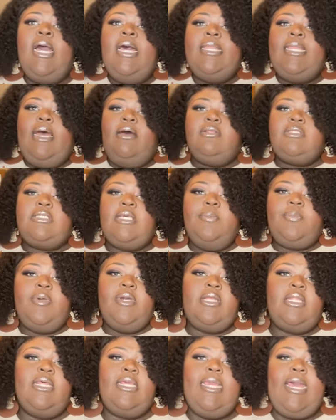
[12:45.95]
Now,
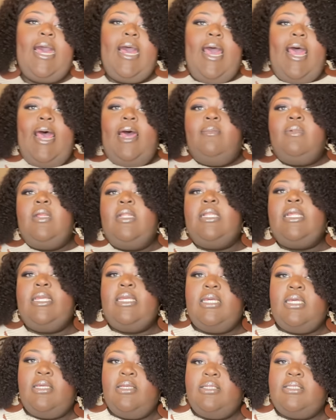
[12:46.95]
typically, I have a
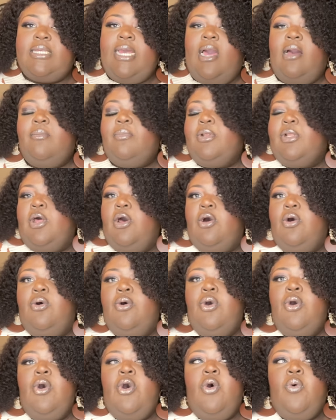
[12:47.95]
link down below